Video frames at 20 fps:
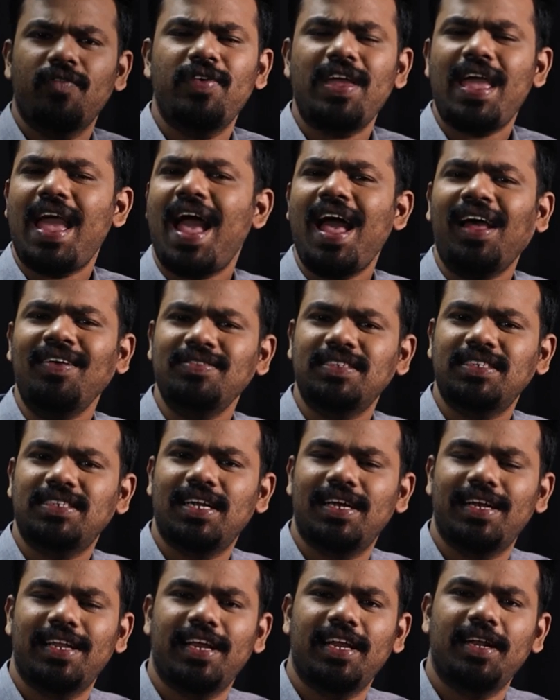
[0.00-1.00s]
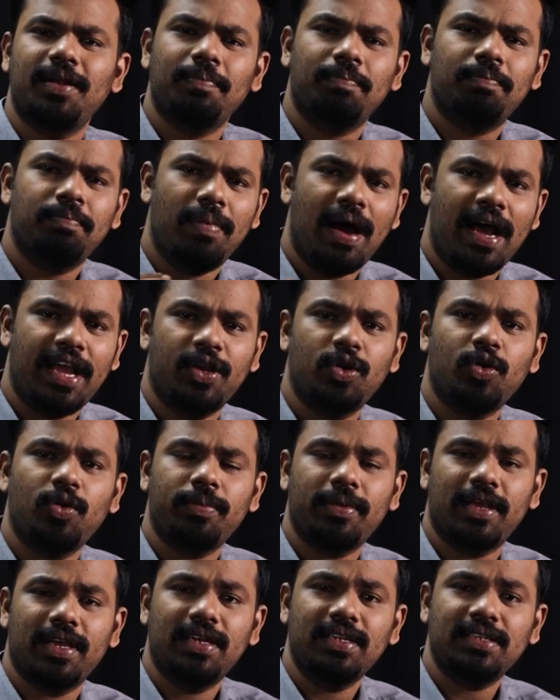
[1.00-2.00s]
We have studied
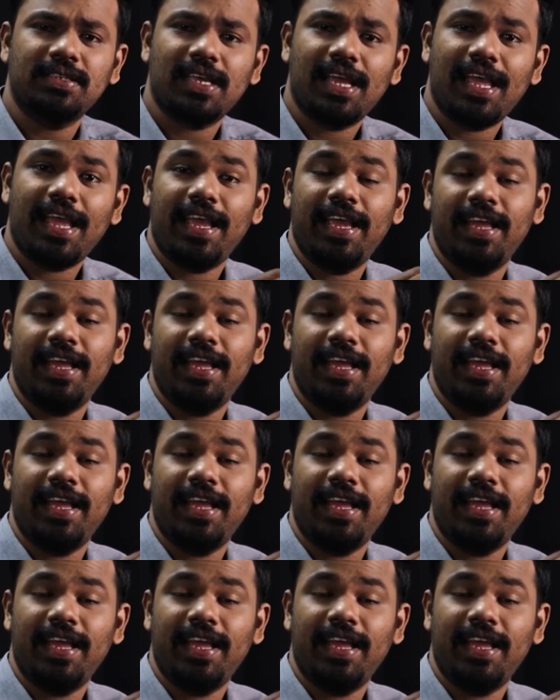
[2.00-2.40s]
binomials